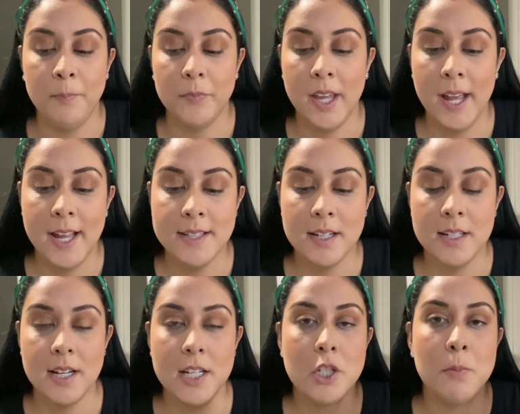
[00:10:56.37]
get hand
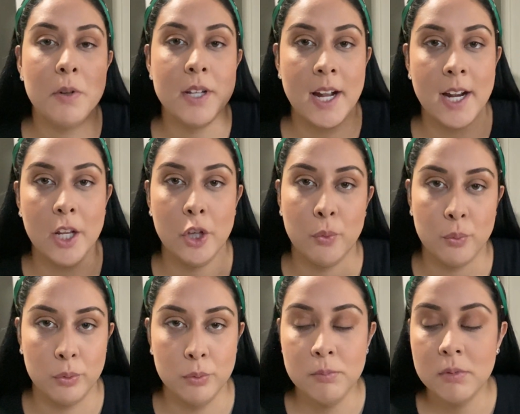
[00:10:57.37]
sanitizer, but not in the
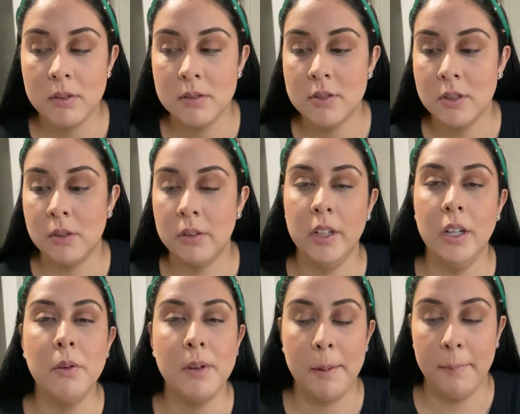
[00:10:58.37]
room. So you
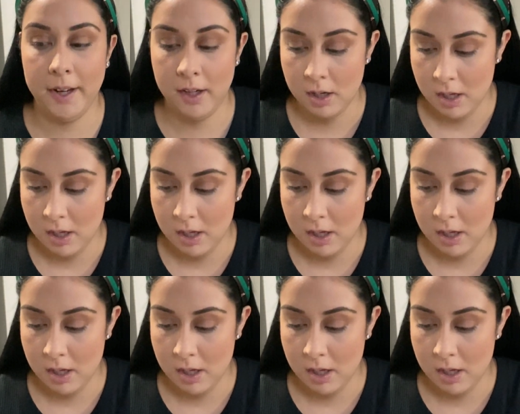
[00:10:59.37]
know what I mean.